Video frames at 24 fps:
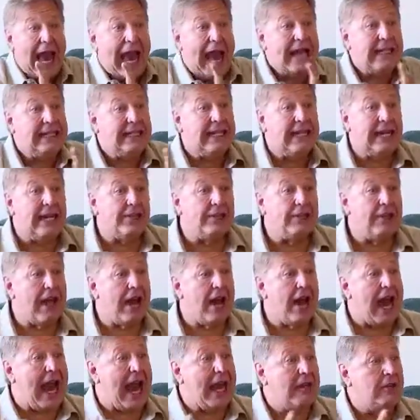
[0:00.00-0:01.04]
And guess
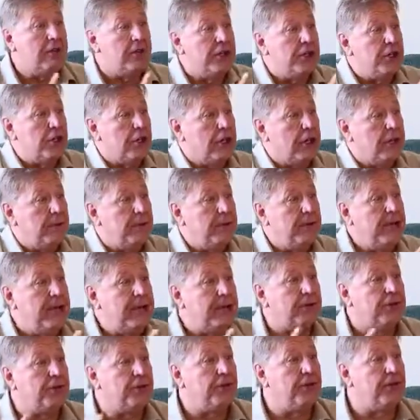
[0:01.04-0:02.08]
how accurate you're going to
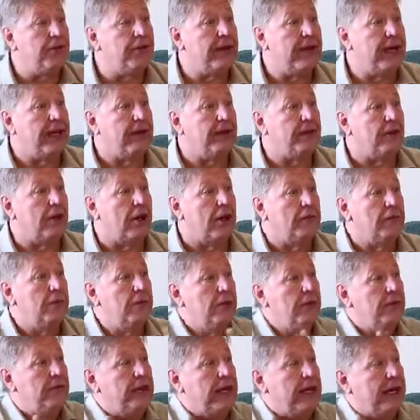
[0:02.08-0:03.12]
be if 2 things are
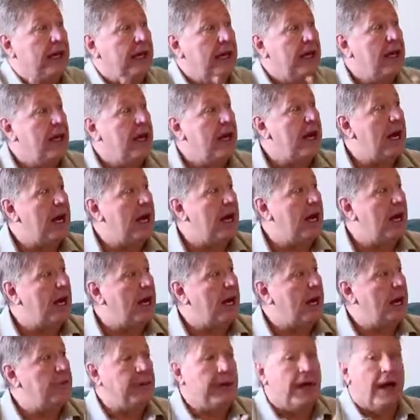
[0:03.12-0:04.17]
moving
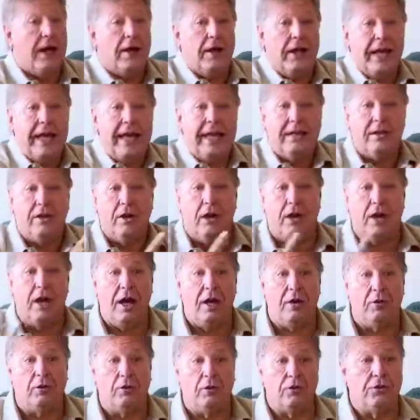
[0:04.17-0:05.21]
in
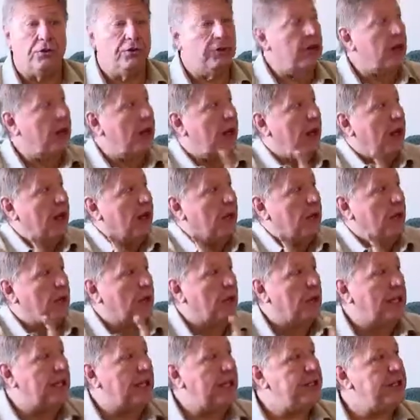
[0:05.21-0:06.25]

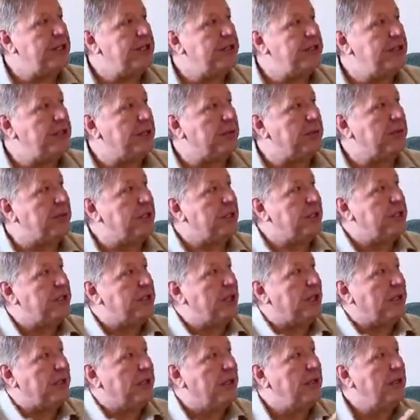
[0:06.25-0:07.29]
relationship to each
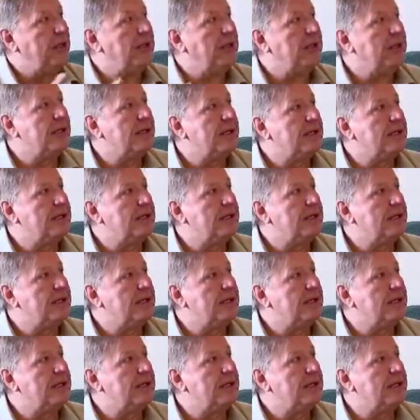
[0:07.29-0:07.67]
other.